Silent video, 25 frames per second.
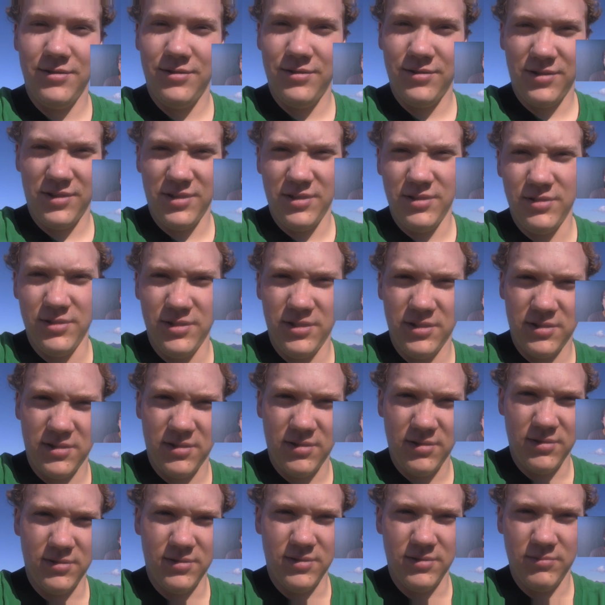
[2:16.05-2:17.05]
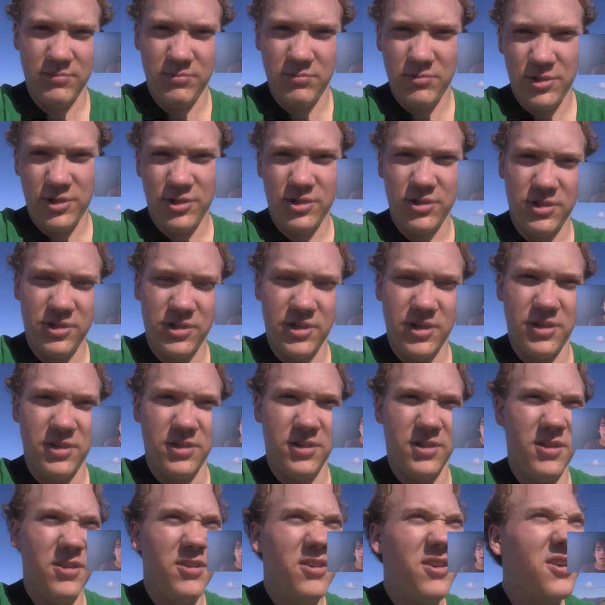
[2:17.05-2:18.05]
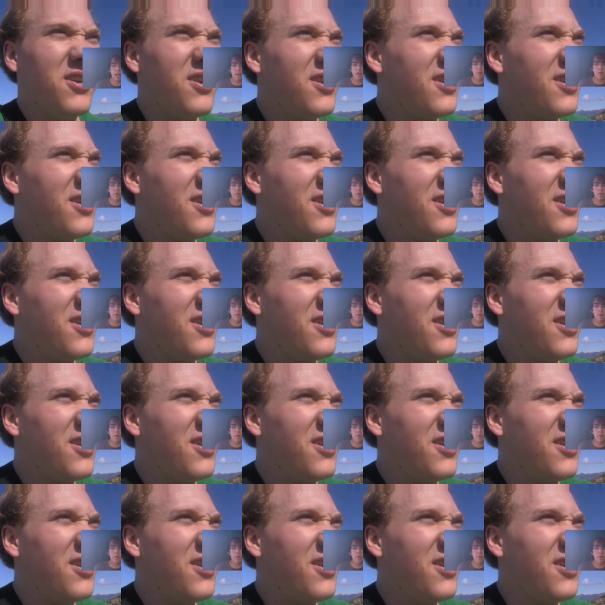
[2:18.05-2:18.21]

you'll see links. Uh, you should check it out.